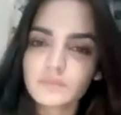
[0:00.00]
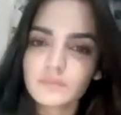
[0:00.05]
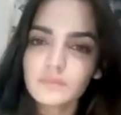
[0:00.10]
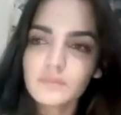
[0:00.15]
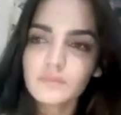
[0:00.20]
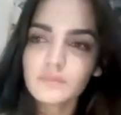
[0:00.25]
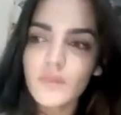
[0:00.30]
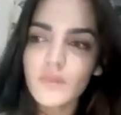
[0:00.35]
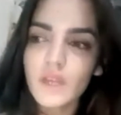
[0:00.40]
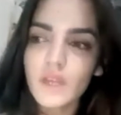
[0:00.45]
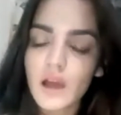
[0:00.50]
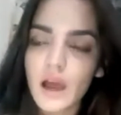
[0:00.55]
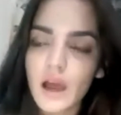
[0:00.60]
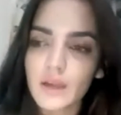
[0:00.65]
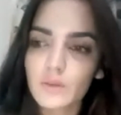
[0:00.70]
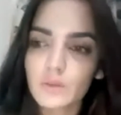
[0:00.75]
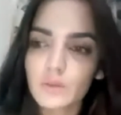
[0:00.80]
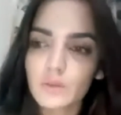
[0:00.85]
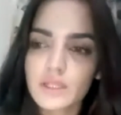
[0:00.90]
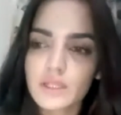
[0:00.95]
I
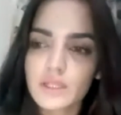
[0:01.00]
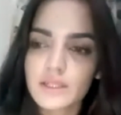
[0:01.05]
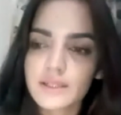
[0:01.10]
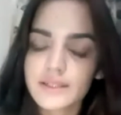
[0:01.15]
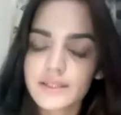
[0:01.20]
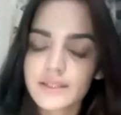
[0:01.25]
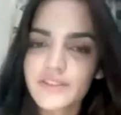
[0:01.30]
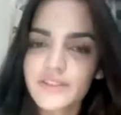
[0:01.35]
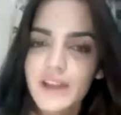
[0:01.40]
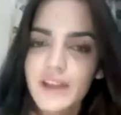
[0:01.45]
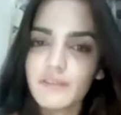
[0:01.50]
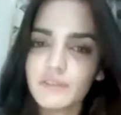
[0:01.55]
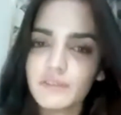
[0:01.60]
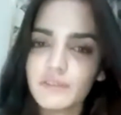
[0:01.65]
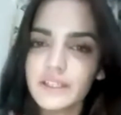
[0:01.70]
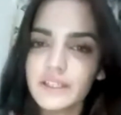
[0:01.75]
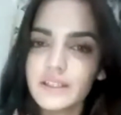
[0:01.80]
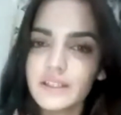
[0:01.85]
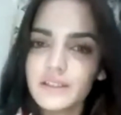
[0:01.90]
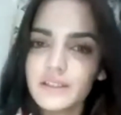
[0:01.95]
was
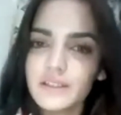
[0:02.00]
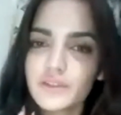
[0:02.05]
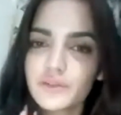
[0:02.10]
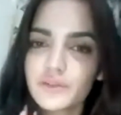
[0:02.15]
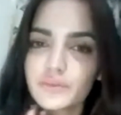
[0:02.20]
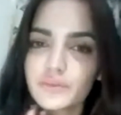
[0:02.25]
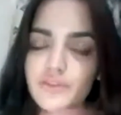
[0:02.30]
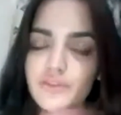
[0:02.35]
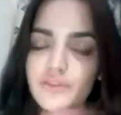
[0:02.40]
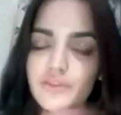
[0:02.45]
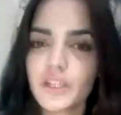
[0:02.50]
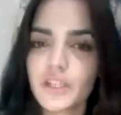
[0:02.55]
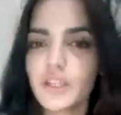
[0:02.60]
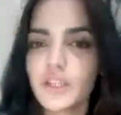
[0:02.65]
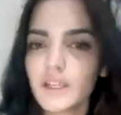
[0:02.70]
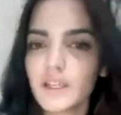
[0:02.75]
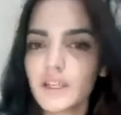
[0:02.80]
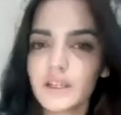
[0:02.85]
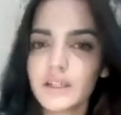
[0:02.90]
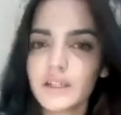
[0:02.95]
traveling to
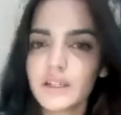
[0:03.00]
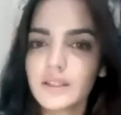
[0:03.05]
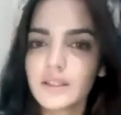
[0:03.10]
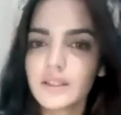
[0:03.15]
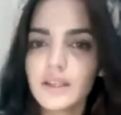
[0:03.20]
Chandigarh